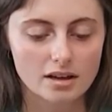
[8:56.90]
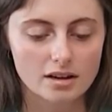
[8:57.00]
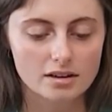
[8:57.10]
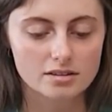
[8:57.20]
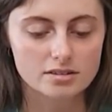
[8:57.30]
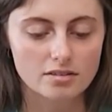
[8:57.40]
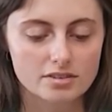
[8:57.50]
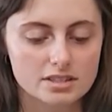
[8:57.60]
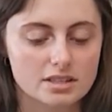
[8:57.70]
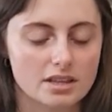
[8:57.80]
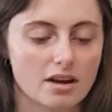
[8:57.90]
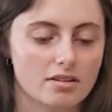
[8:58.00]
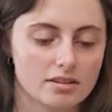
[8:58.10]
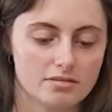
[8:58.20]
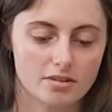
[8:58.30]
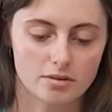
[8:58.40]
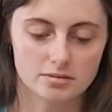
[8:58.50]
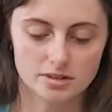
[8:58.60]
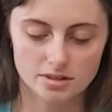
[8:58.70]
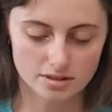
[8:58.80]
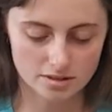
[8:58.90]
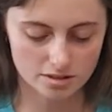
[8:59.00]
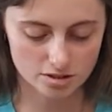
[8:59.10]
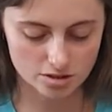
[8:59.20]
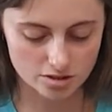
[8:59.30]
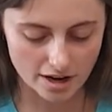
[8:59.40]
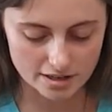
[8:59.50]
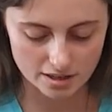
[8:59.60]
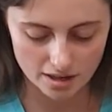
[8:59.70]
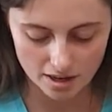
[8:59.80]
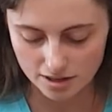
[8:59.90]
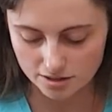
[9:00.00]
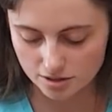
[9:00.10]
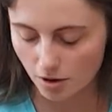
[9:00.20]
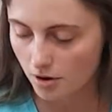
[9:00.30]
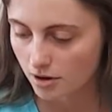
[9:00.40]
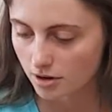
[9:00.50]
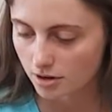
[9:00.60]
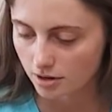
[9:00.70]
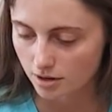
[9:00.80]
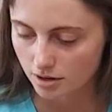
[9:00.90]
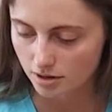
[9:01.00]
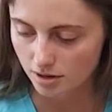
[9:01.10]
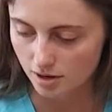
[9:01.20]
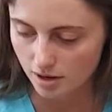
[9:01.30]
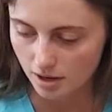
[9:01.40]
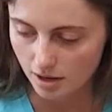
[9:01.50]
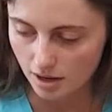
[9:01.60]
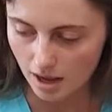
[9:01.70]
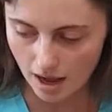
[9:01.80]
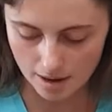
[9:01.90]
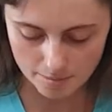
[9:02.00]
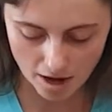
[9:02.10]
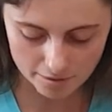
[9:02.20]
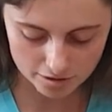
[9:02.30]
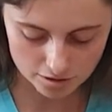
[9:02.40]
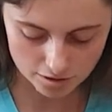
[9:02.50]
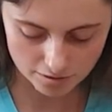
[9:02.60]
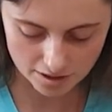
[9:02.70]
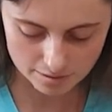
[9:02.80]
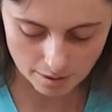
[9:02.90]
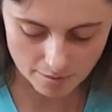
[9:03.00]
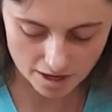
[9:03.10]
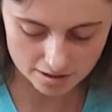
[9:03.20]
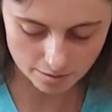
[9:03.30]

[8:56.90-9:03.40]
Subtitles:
because obviously they only fold straight. So I'm not too fussed about mine because